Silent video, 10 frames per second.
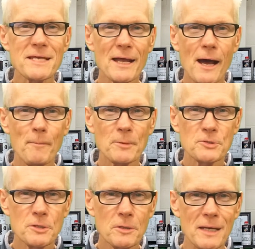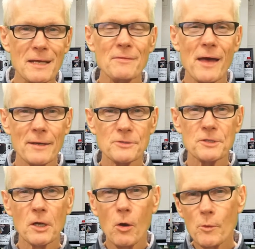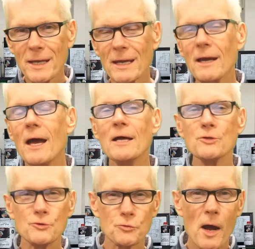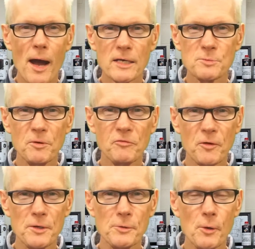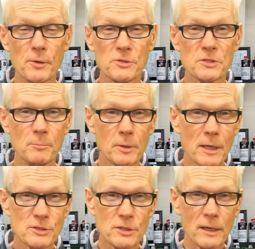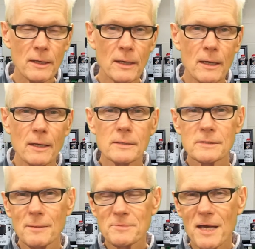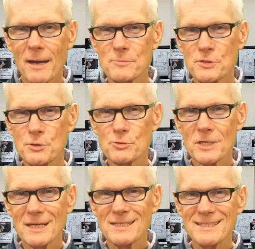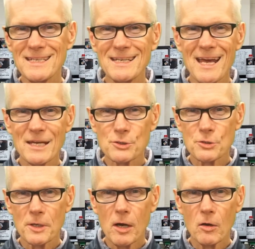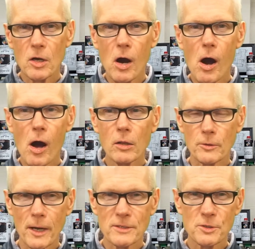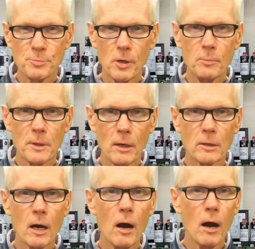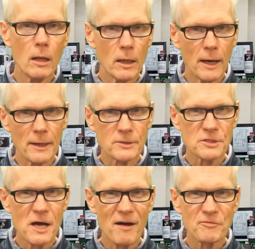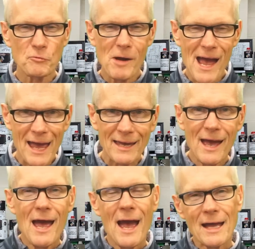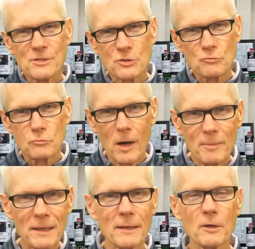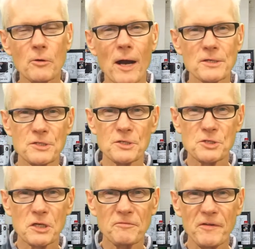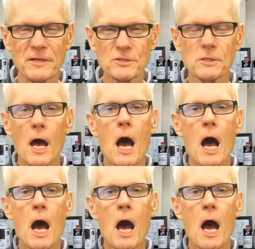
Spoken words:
that opportunity, that is the coating dries before you notice the blushing, sometimes using denatured alcohol or isopropyl alcohol on a soft rag and just rubbing it across the surface